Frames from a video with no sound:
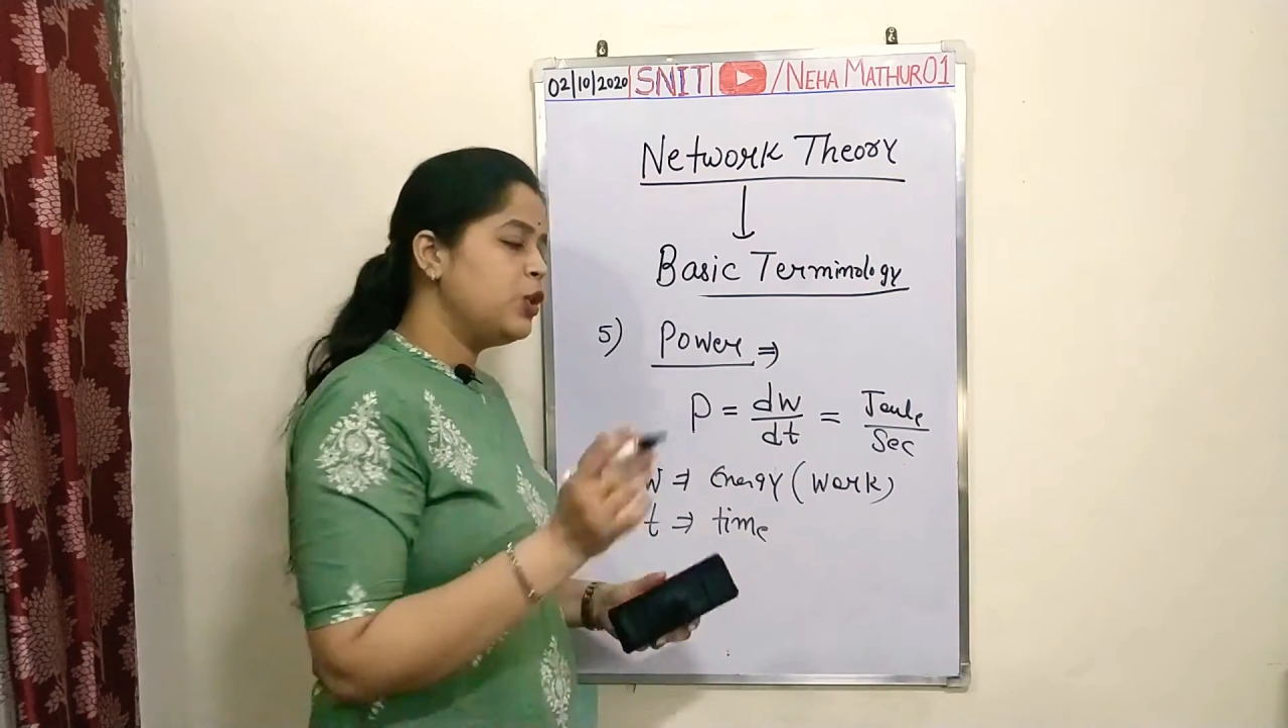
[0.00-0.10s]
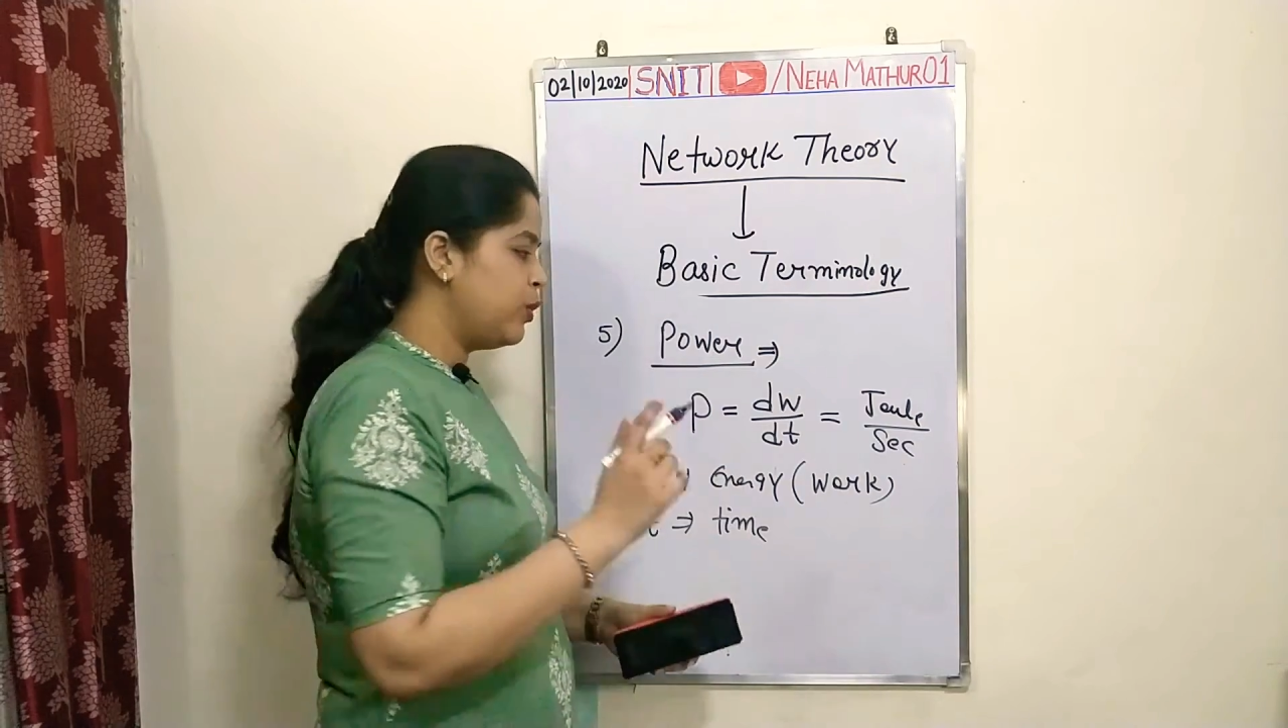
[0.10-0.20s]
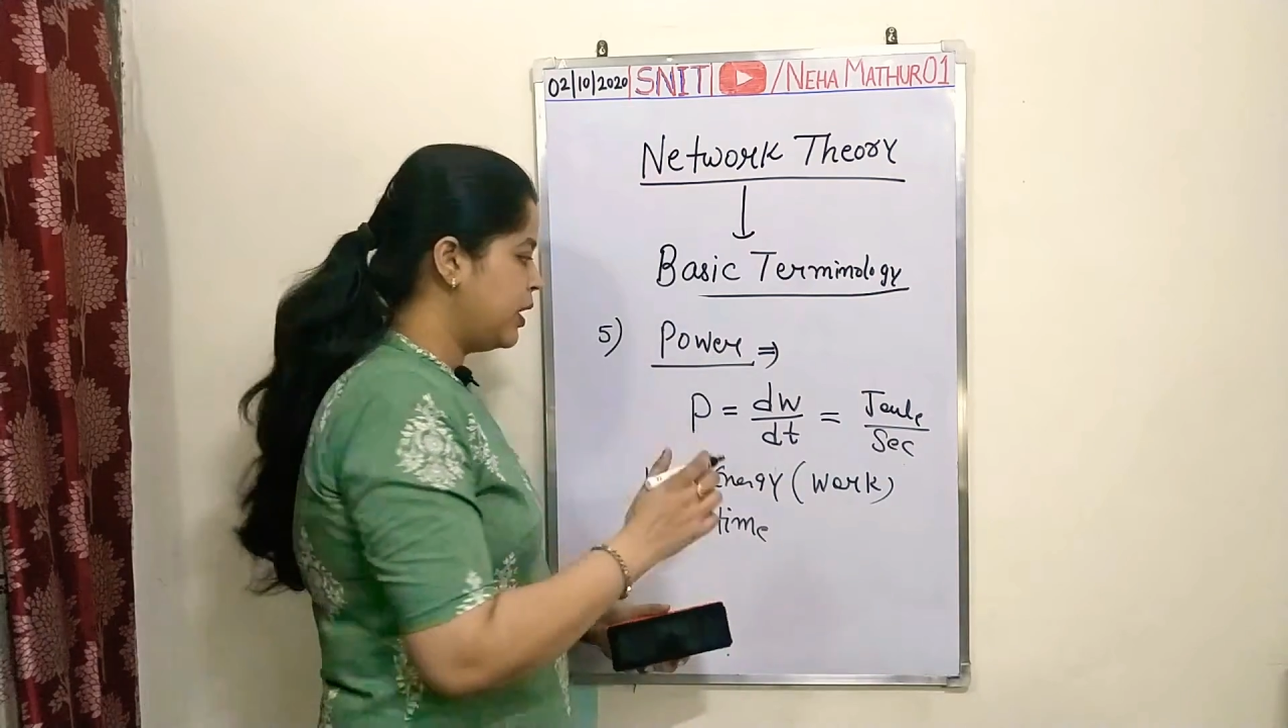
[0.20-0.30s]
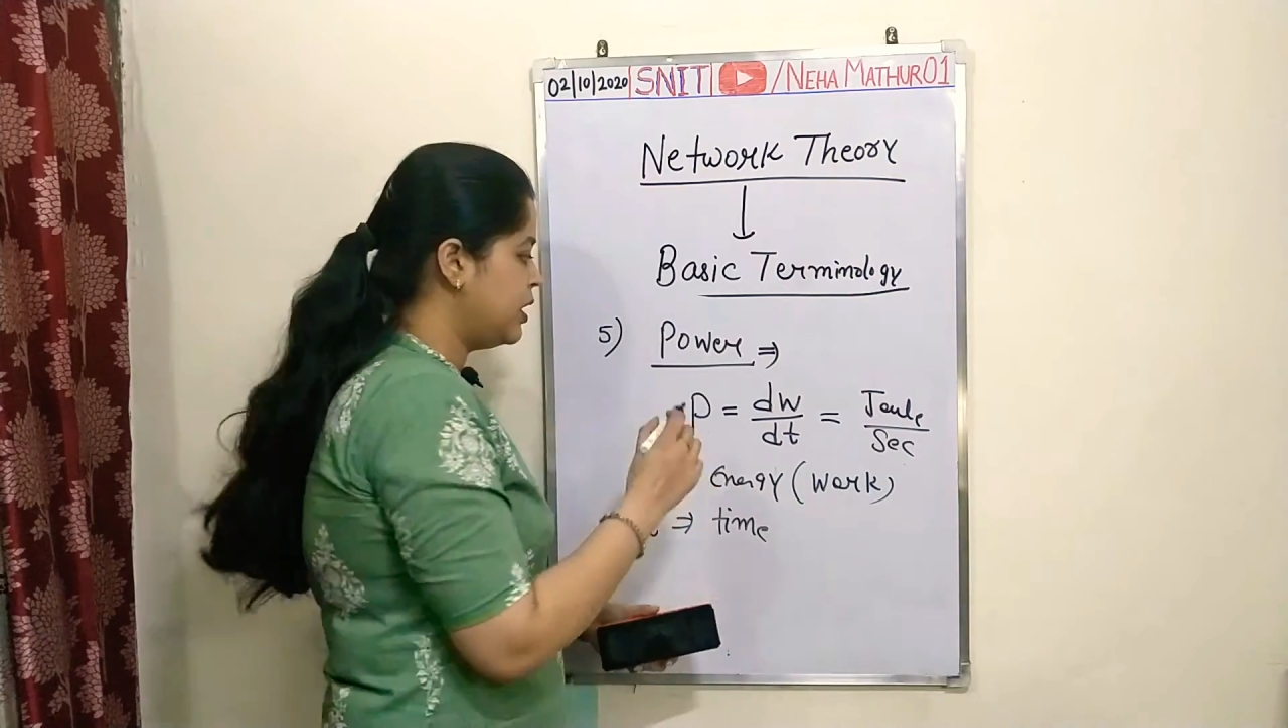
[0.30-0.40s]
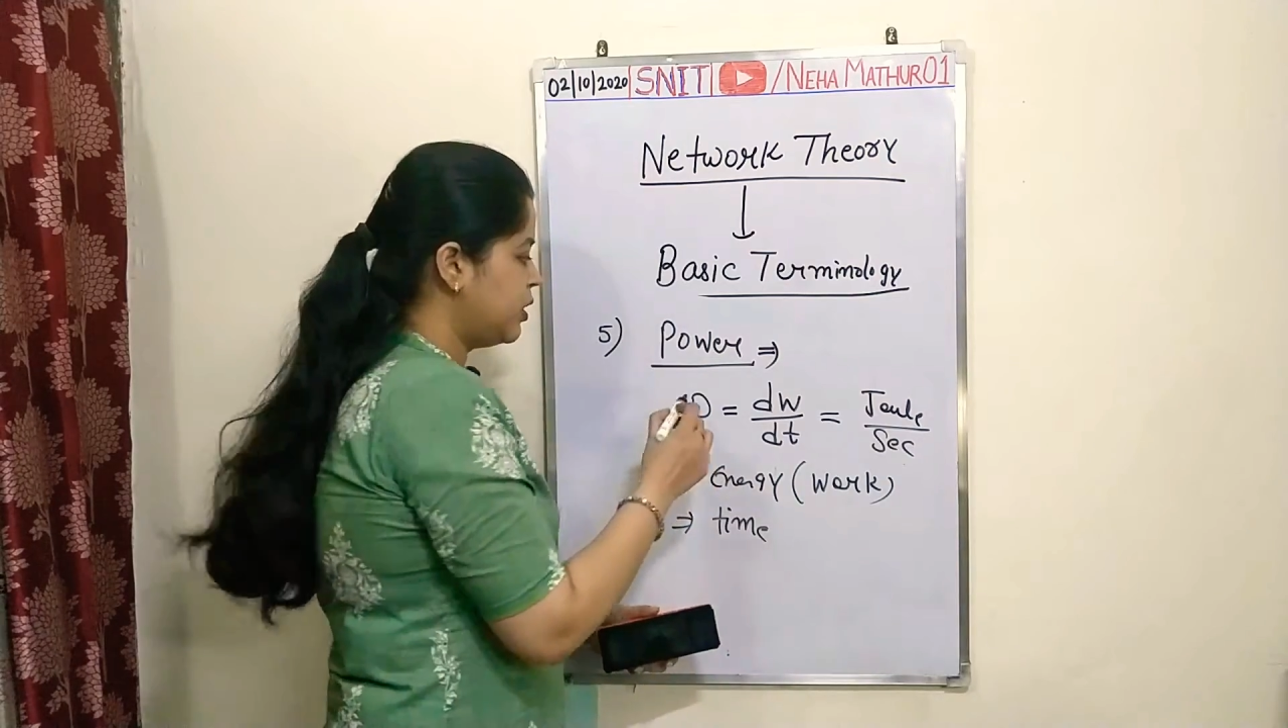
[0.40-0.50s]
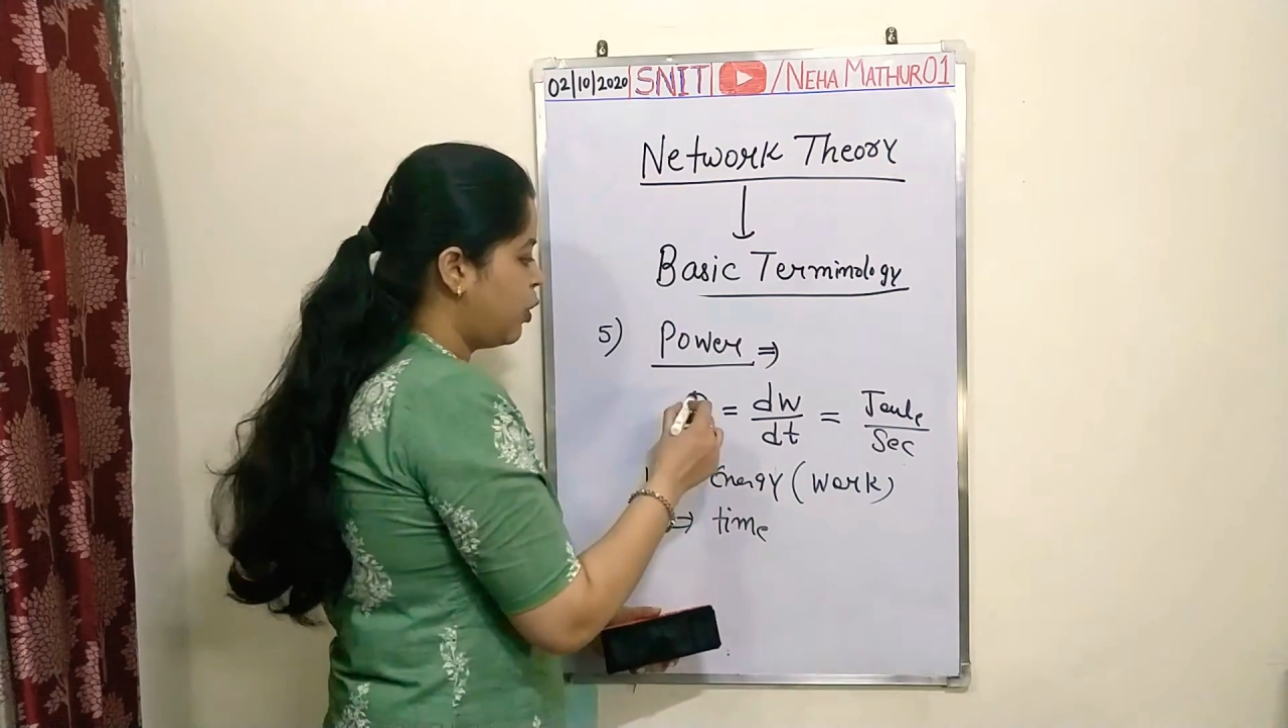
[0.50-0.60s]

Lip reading: unit